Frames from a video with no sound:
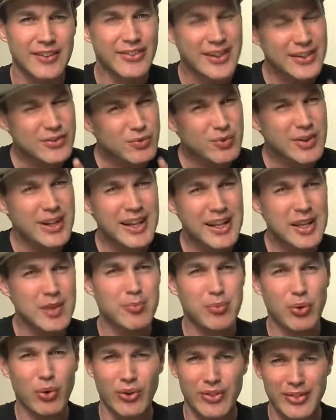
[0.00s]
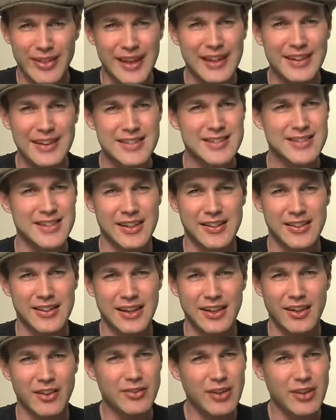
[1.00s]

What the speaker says: That's really important, that listening thing.